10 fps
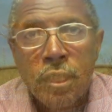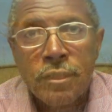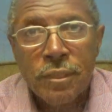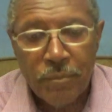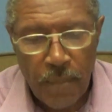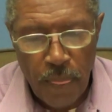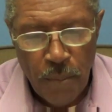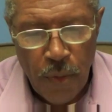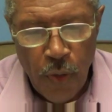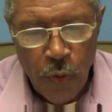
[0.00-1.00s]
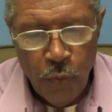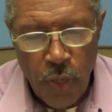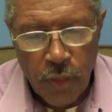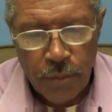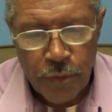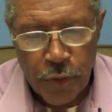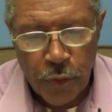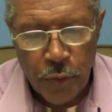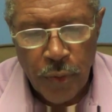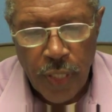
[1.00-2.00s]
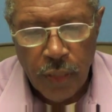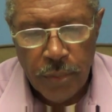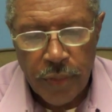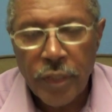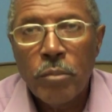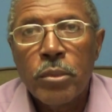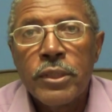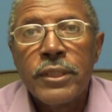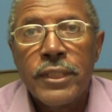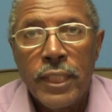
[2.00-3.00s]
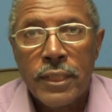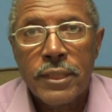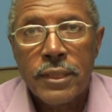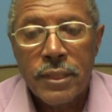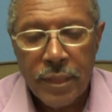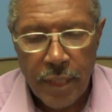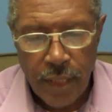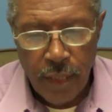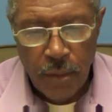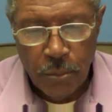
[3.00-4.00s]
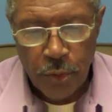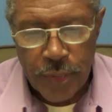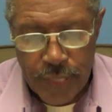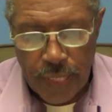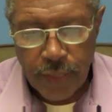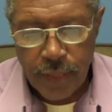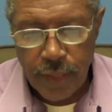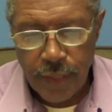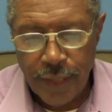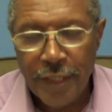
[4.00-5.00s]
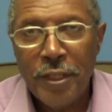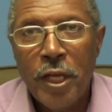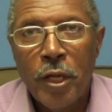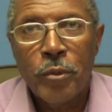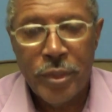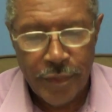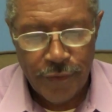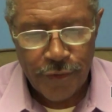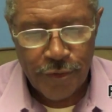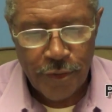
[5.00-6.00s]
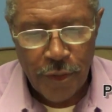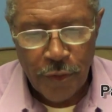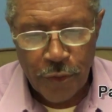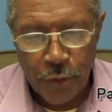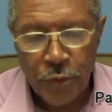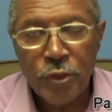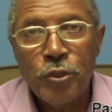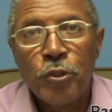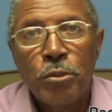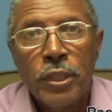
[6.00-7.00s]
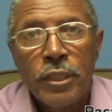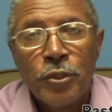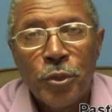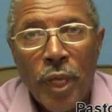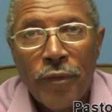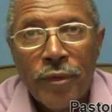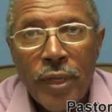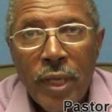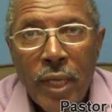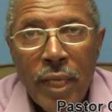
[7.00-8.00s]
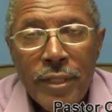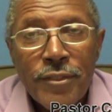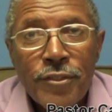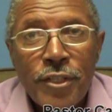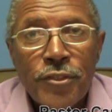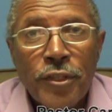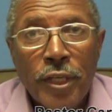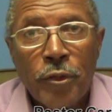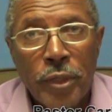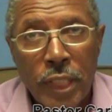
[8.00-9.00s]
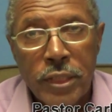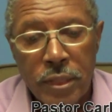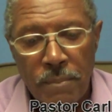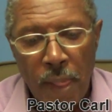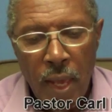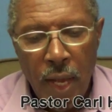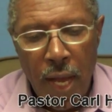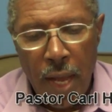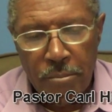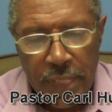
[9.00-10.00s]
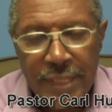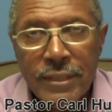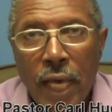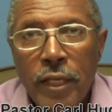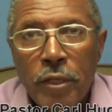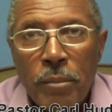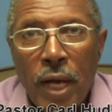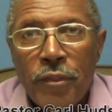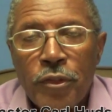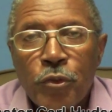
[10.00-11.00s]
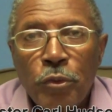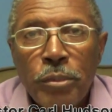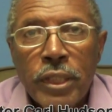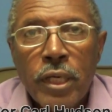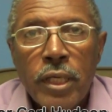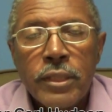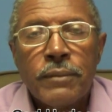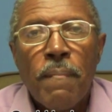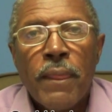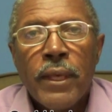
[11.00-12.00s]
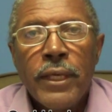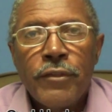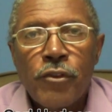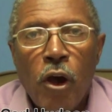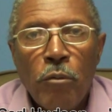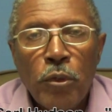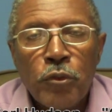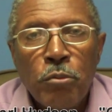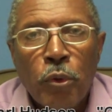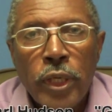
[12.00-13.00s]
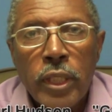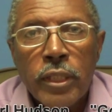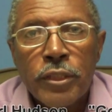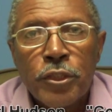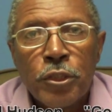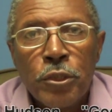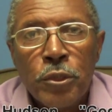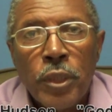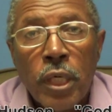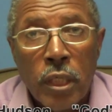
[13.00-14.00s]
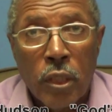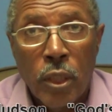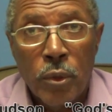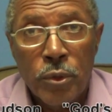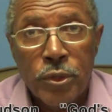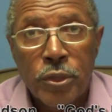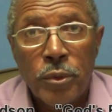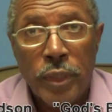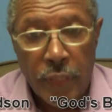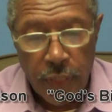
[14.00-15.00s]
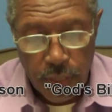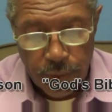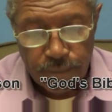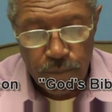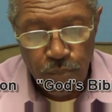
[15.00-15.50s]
Hudson. Welcome to element number 6, protecting the inheritance through the Jubilee Trust. And this is just the introduction. I'm excited about this one because it's almost bringing us to a close, to an end.